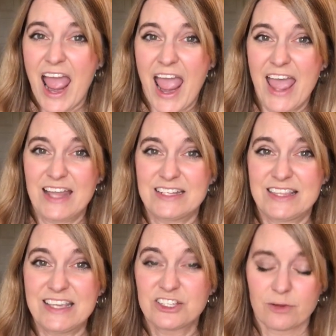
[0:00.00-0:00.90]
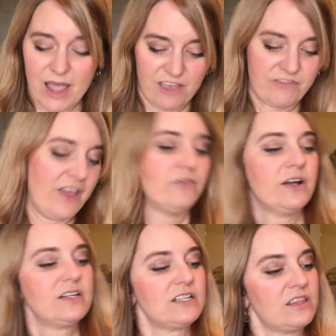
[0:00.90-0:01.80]
and these are my
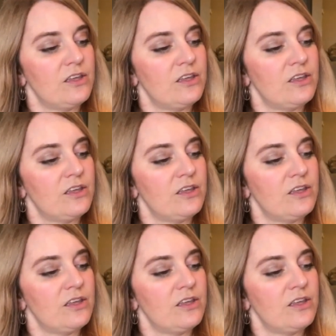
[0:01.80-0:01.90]
favorite,